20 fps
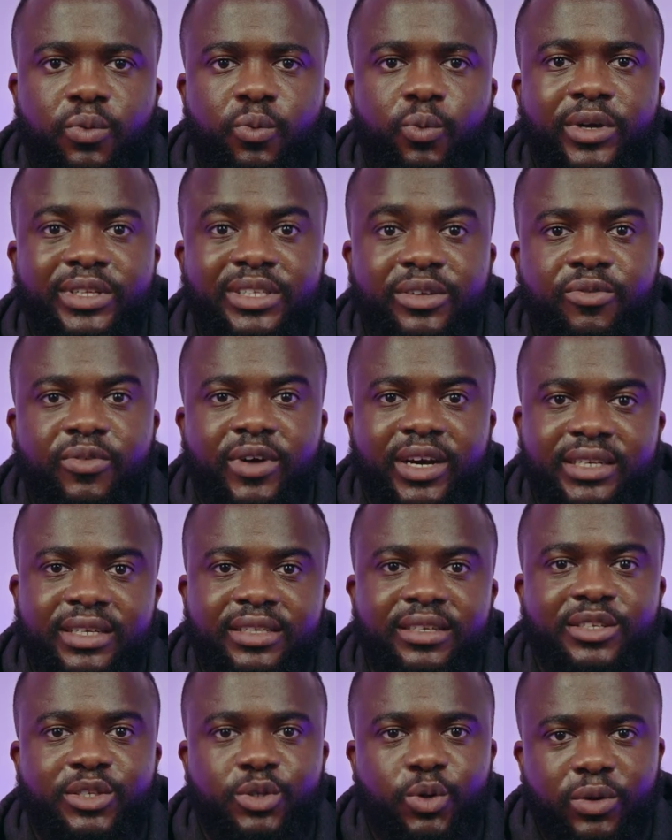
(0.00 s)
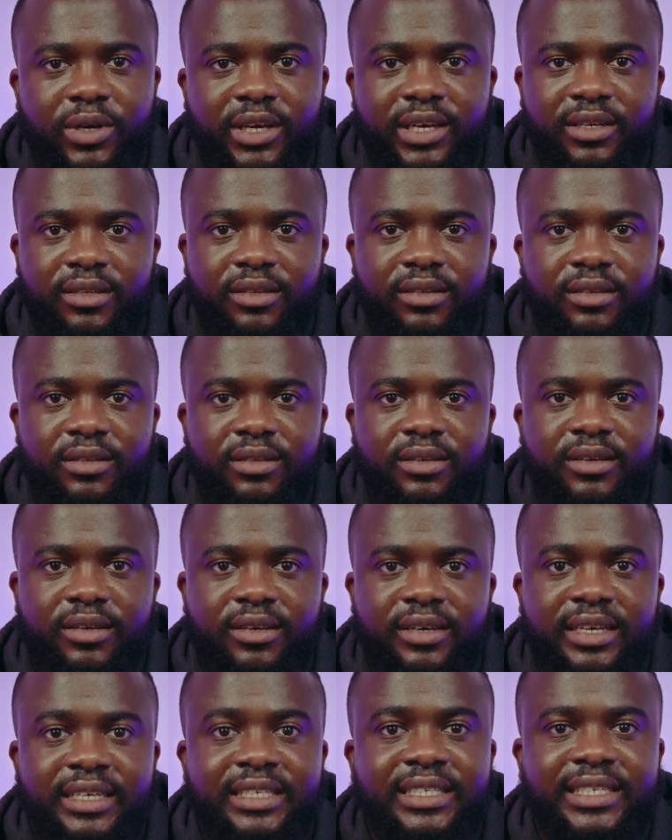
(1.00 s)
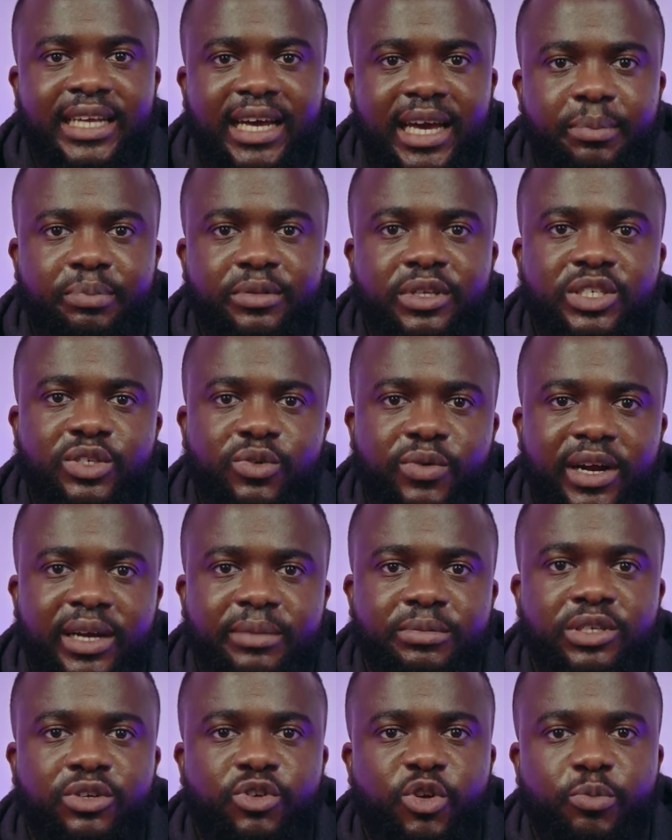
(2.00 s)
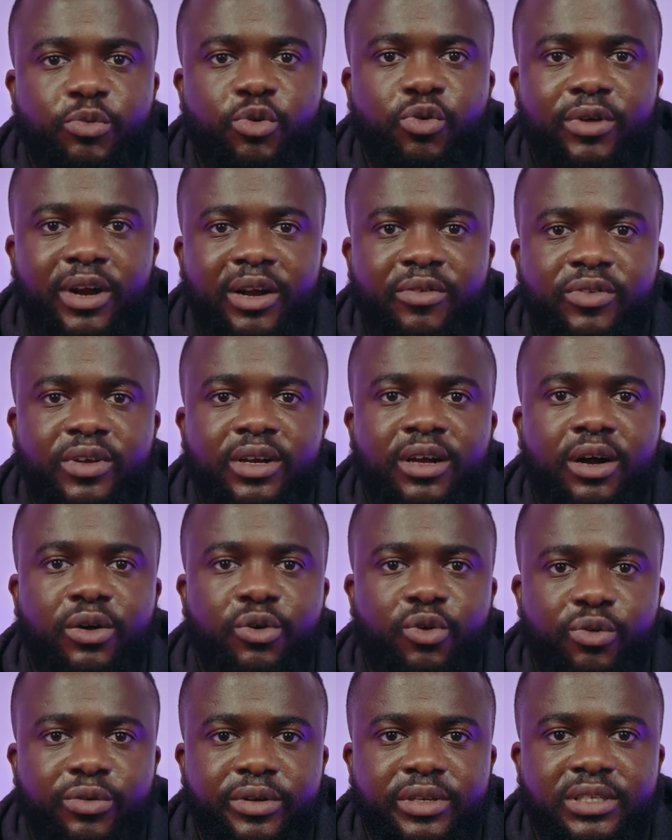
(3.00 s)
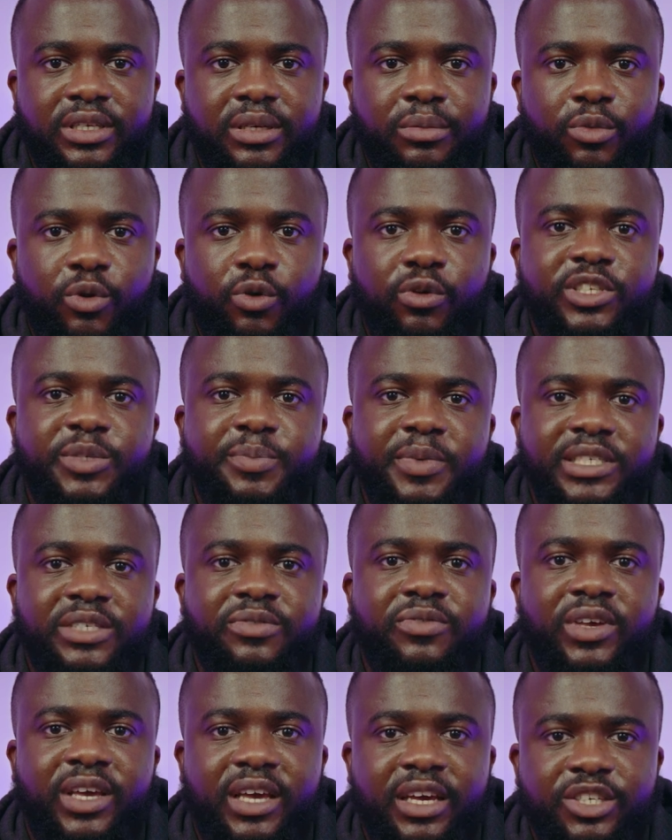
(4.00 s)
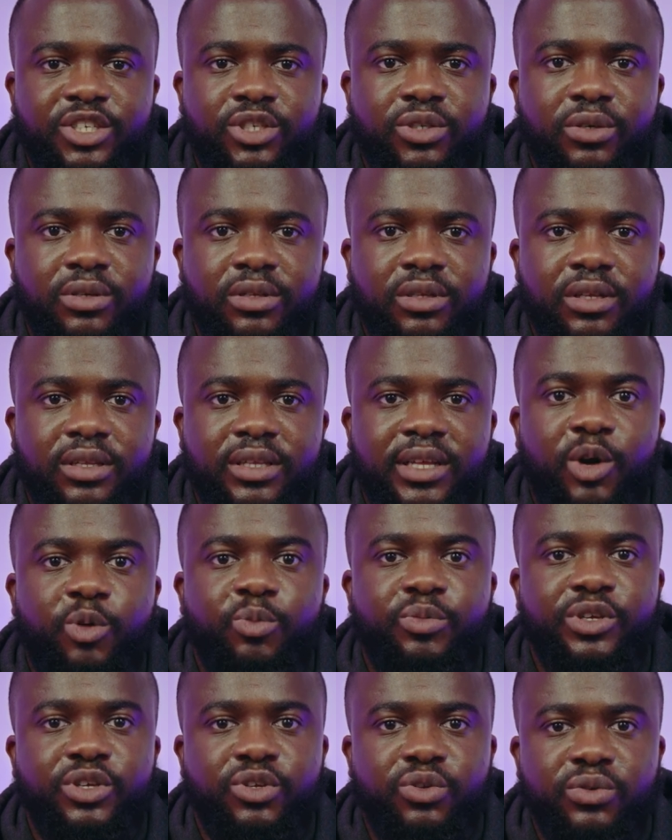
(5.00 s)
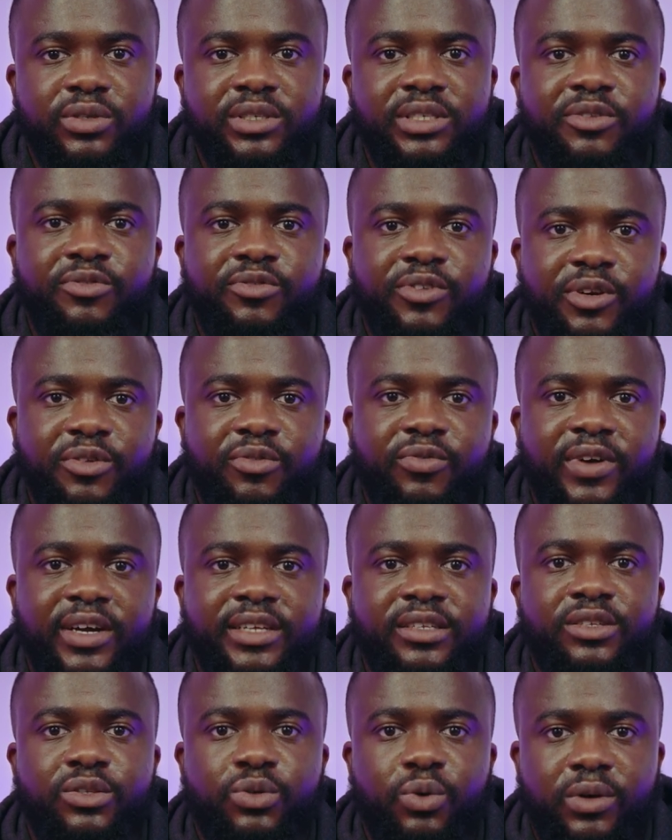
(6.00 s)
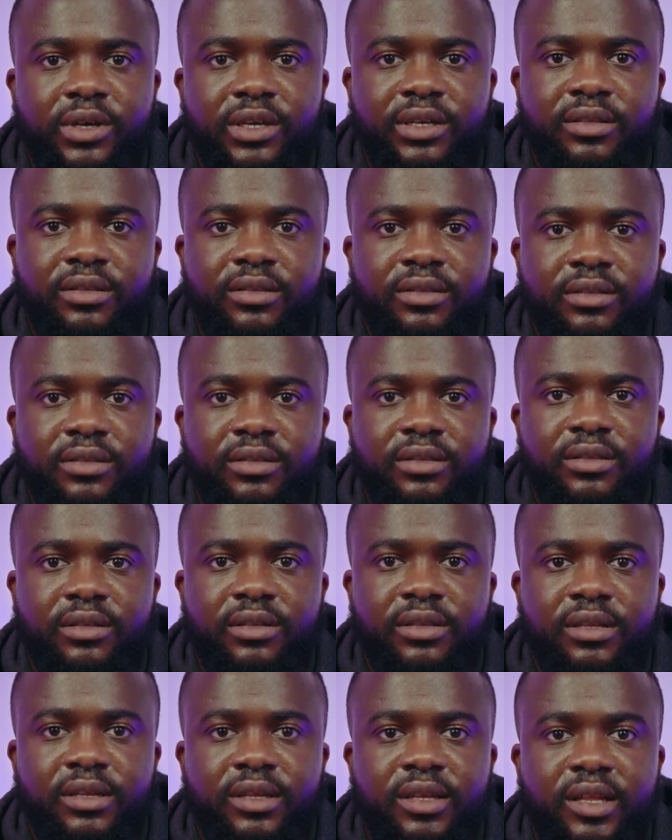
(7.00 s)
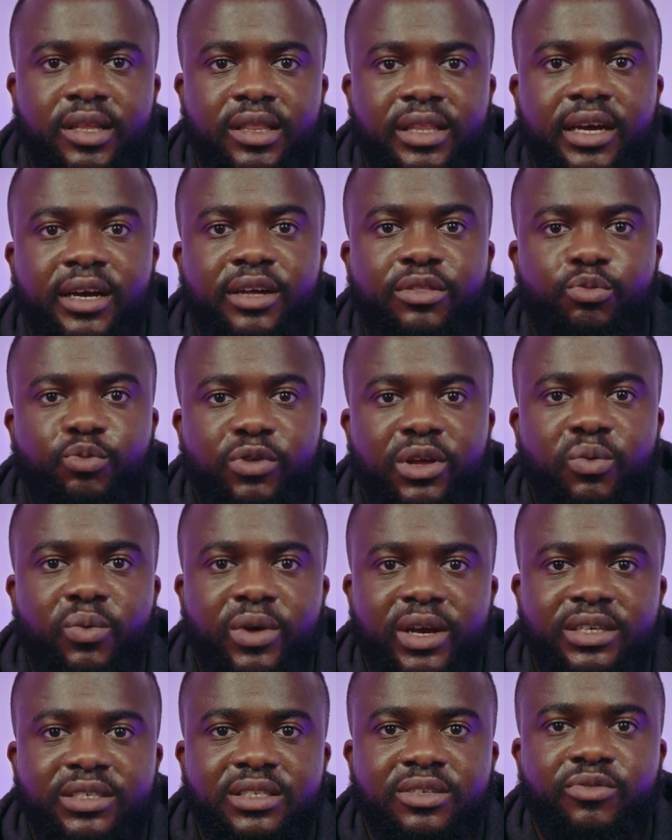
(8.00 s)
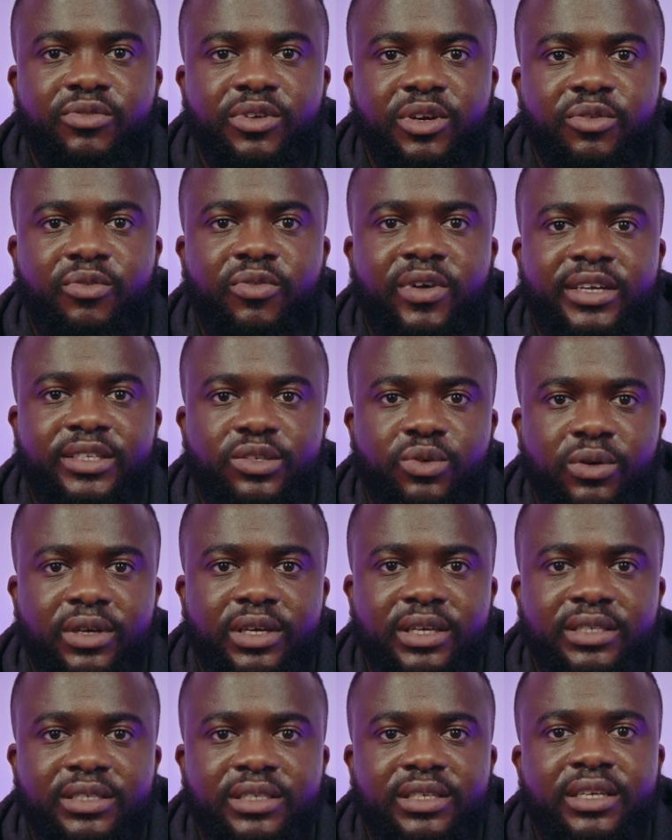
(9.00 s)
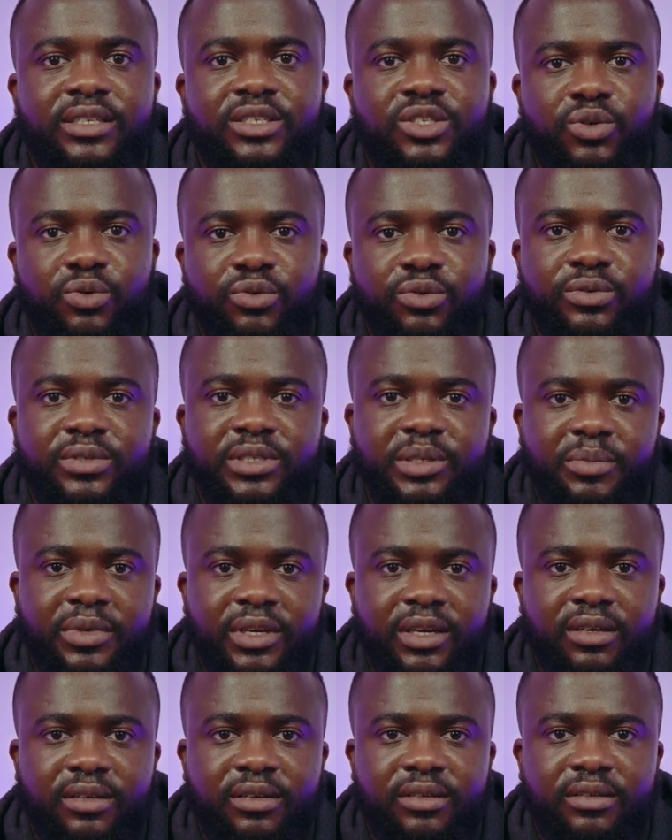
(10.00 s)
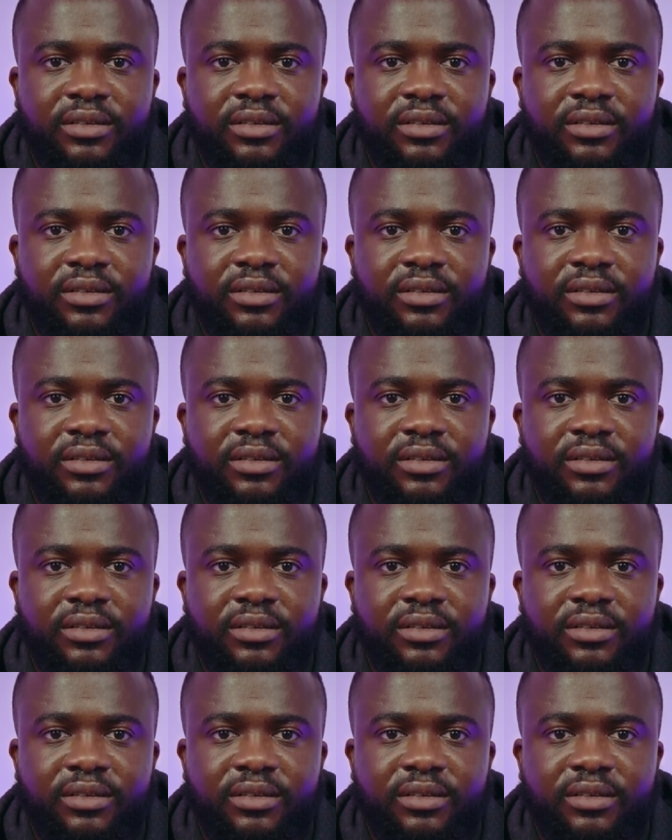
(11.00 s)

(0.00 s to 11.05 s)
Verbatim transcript: When defining a token, its type describes the cryptographic algorithm or specification that will be used to verify the token. There are three ways to verify tokens in SurrealDB.